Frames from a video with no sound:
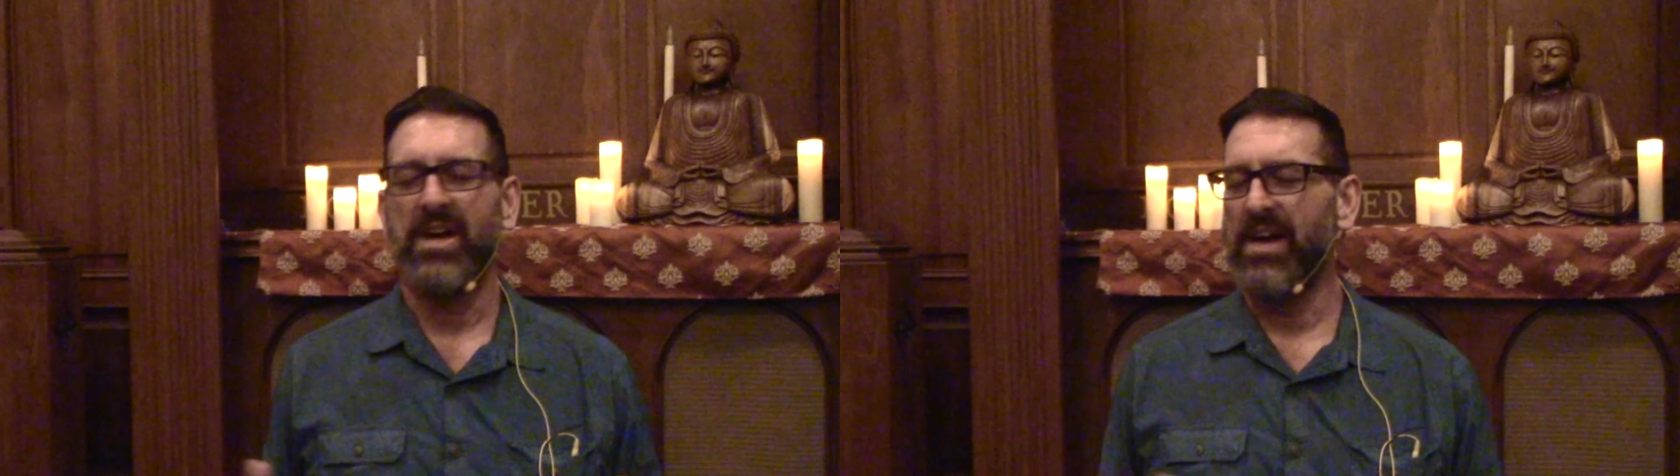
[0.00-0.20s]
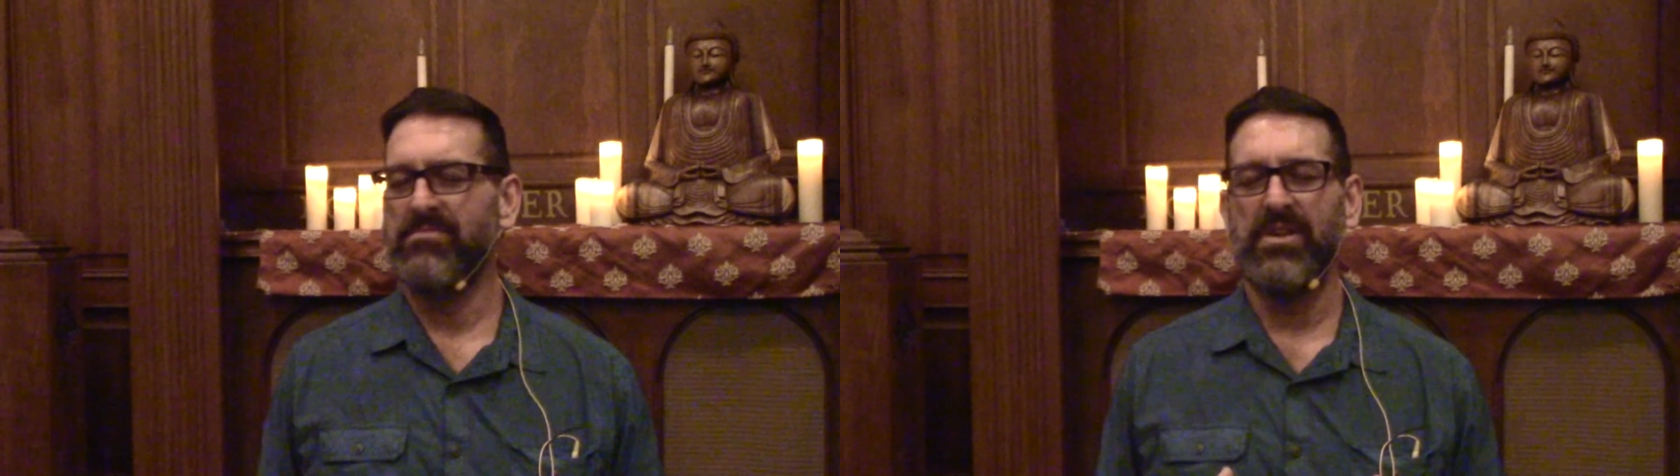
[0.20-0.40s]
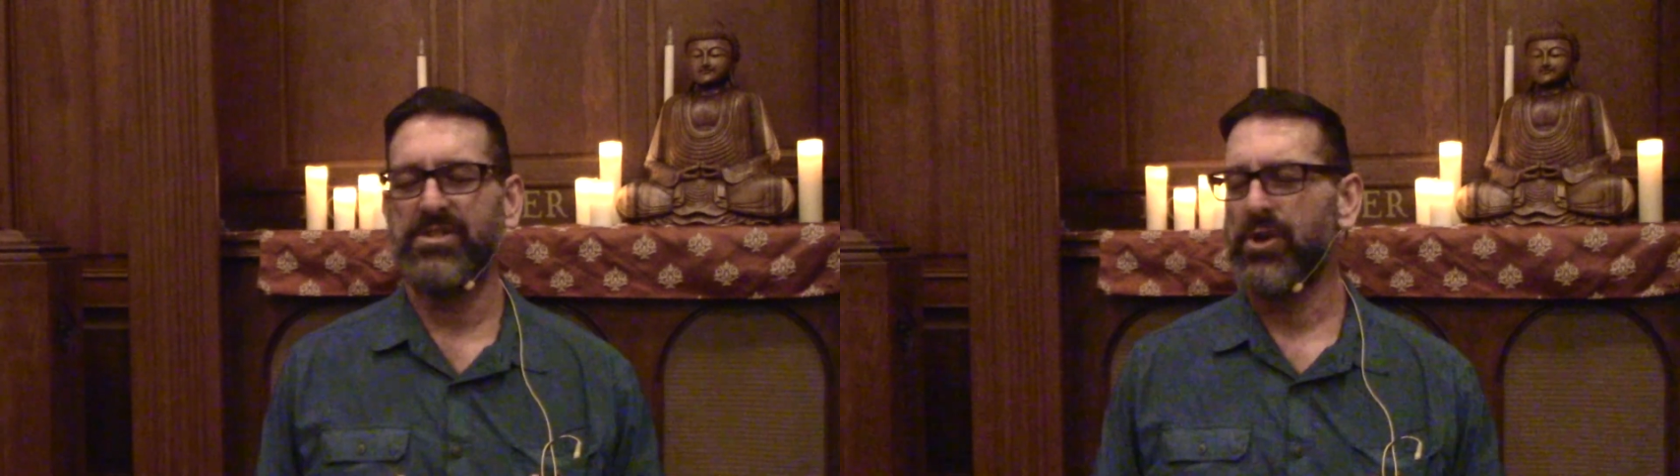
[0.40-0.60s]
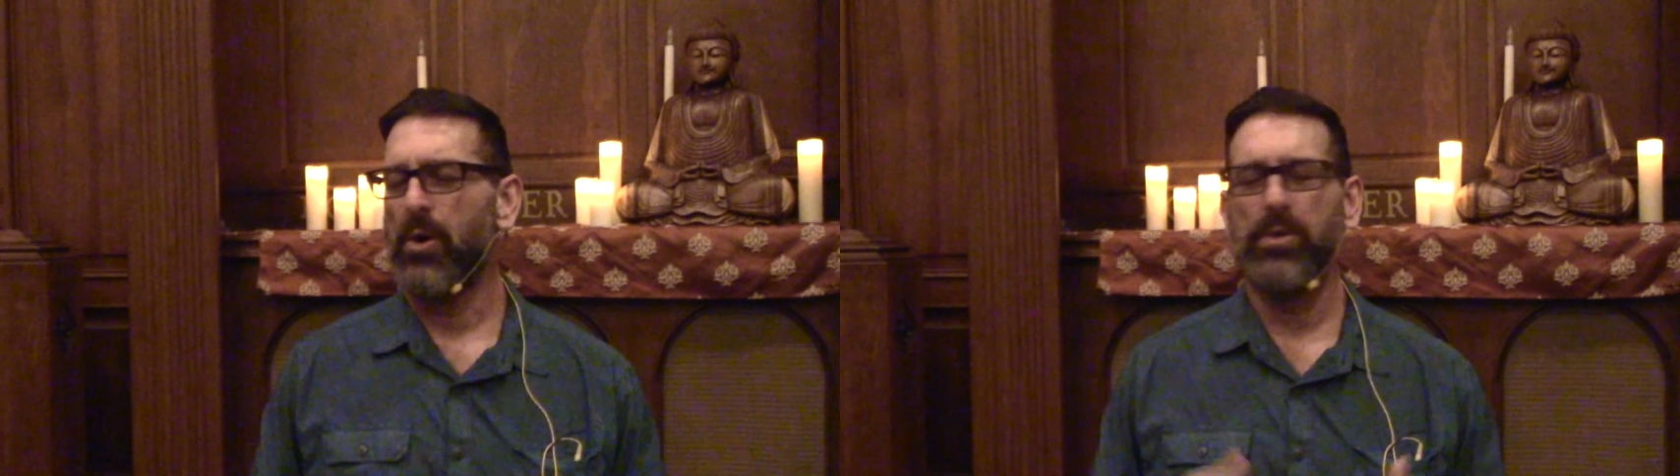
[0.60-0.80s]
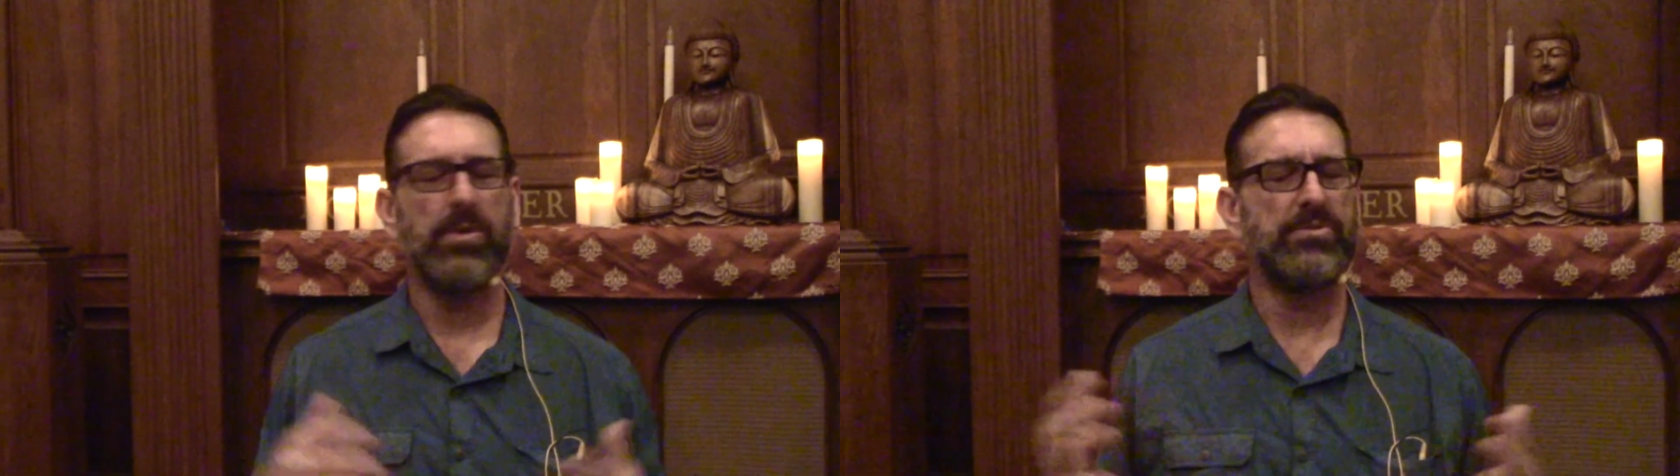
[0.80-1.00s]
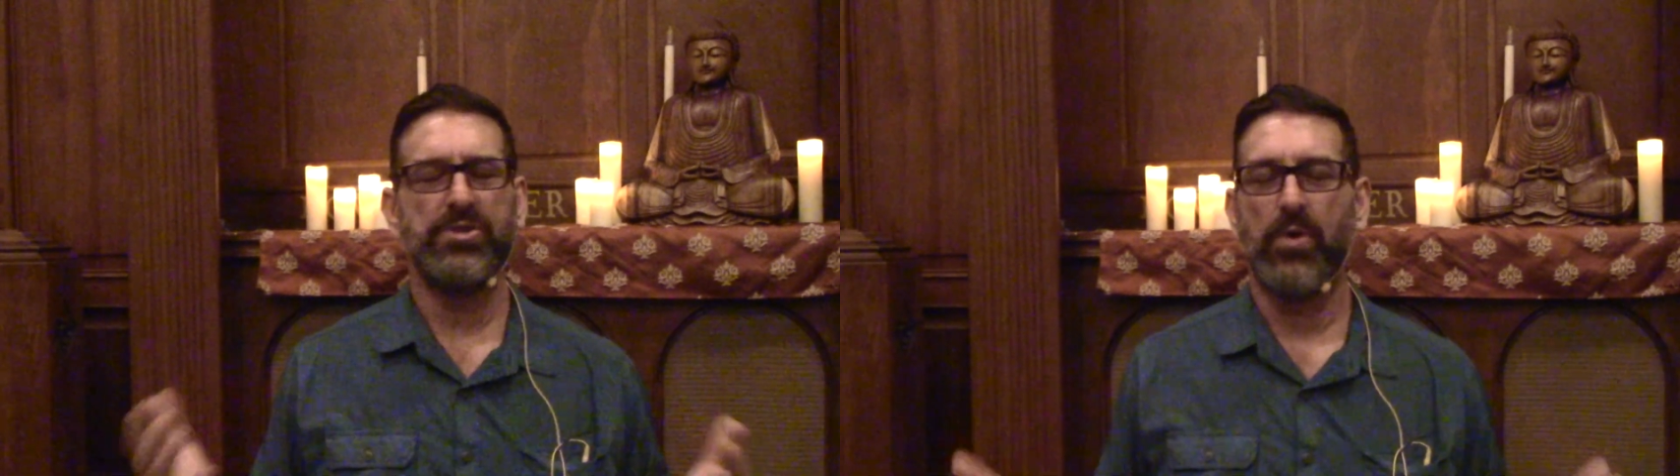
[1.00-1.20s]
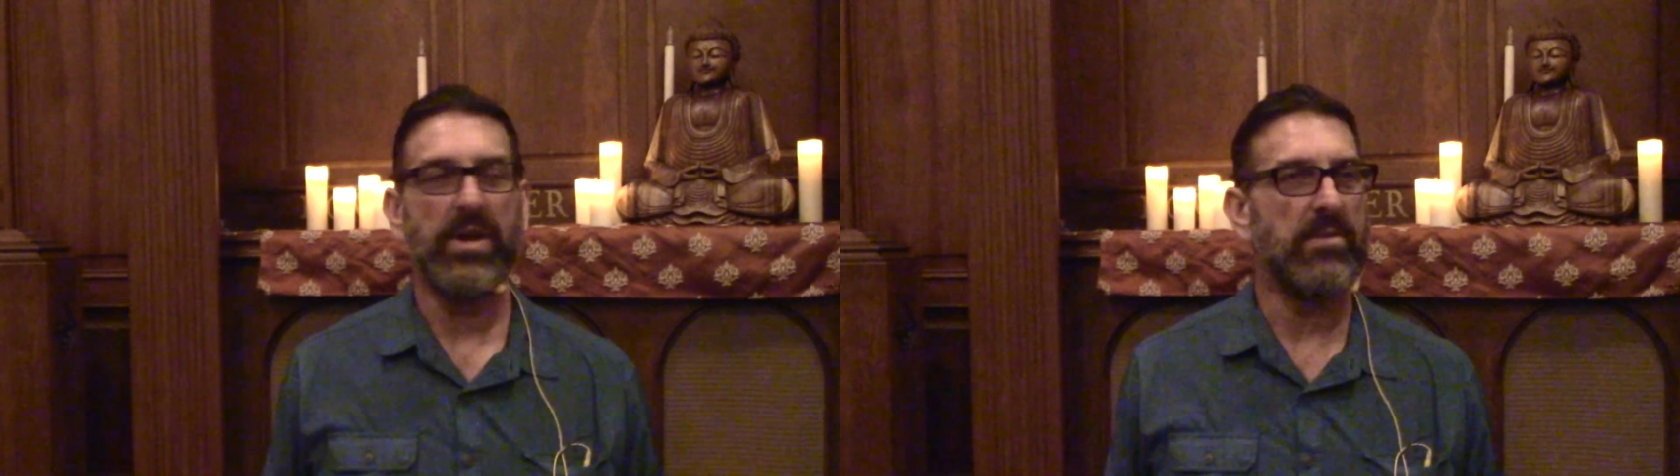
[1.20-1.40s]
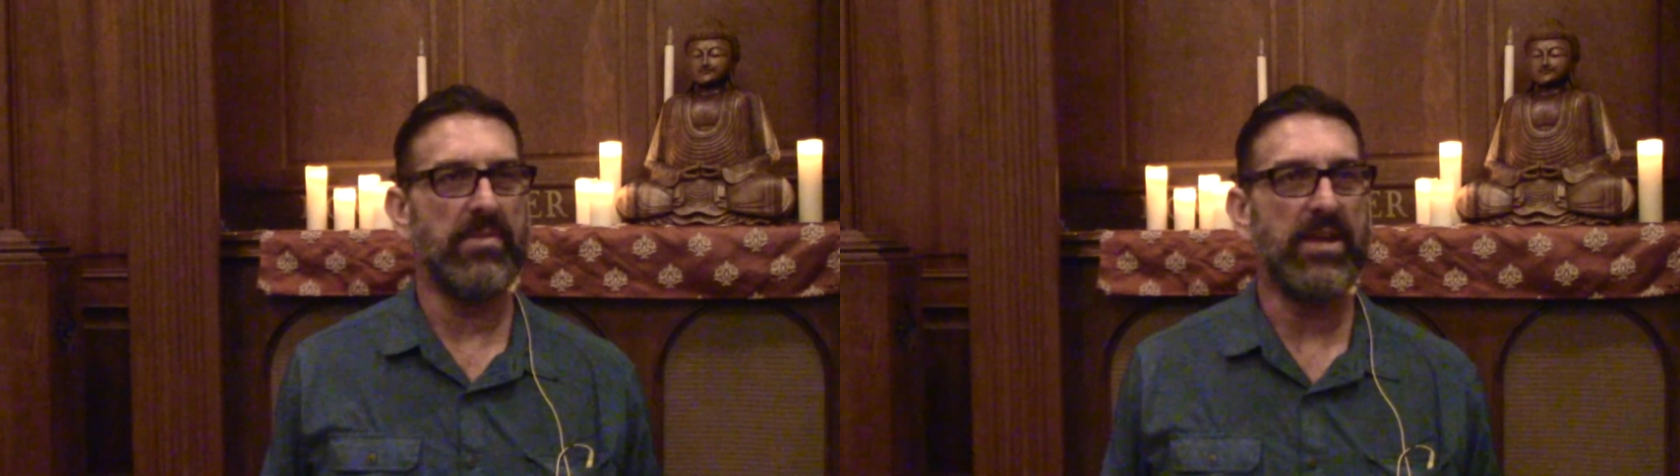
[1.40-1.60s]
a total joy
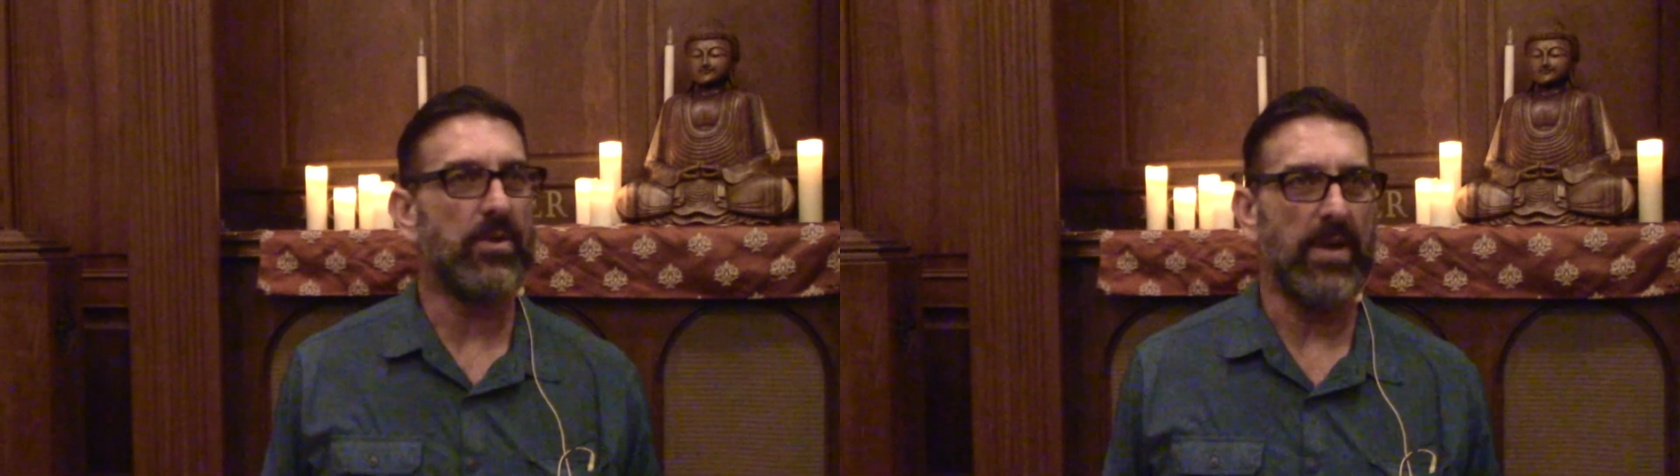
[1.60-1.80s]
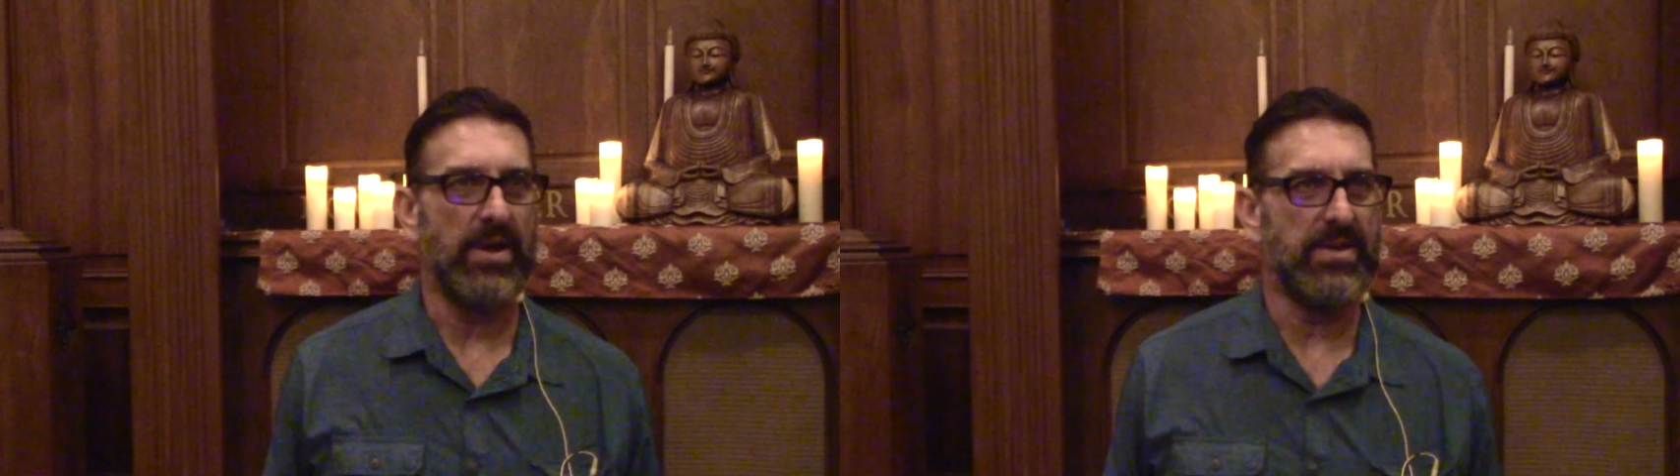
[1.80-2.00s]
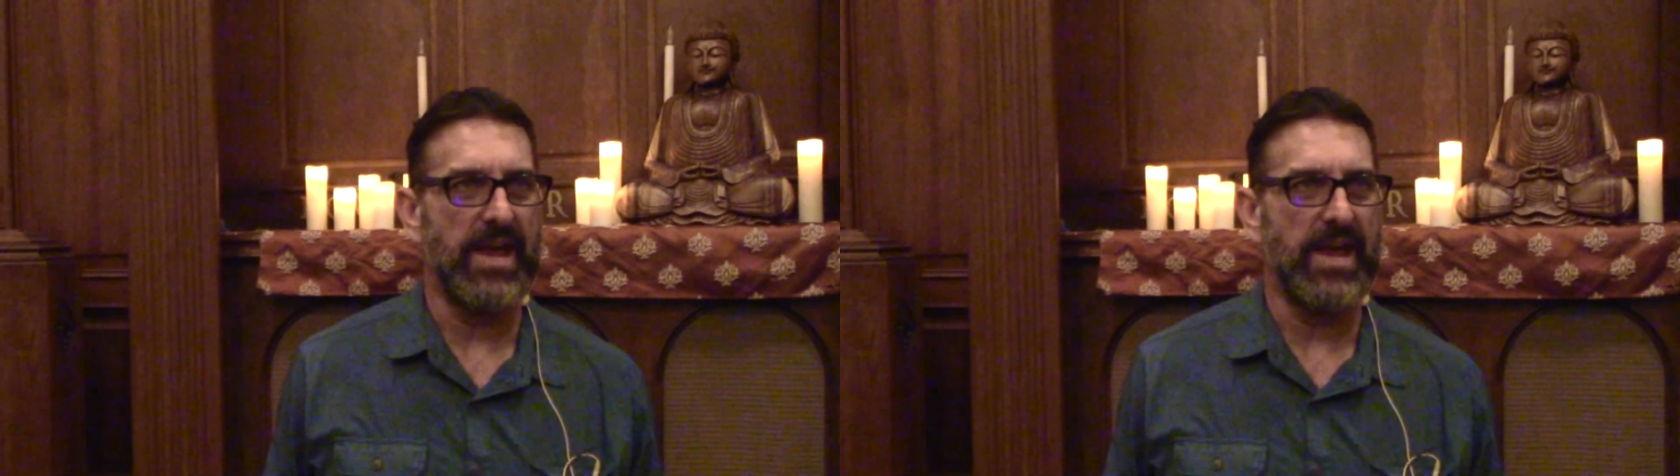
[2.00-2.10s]
to be around